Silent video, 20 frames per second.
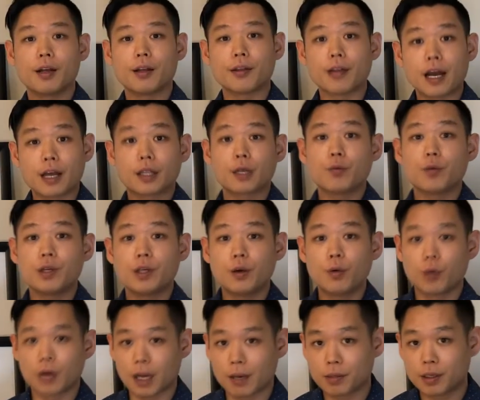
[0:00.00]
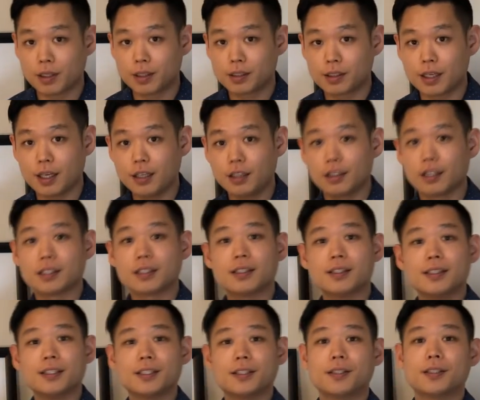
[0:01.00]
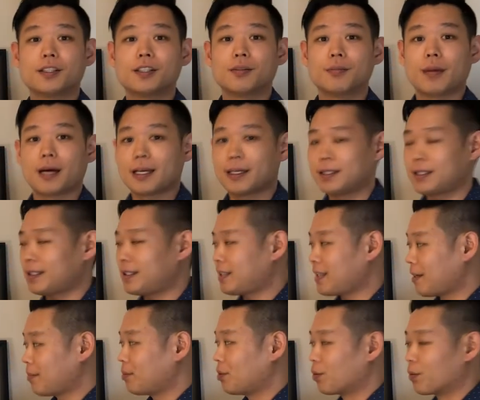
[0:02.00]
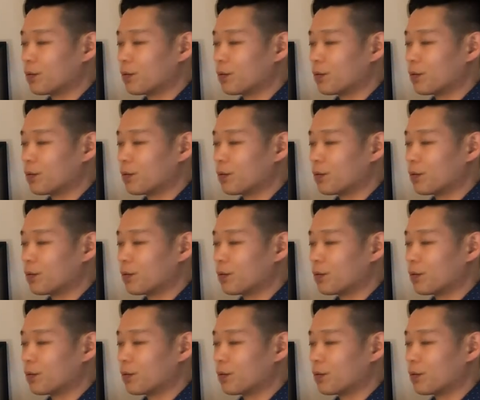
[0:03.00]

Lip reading: Now that we know what I'm going to say, let's listen to my sample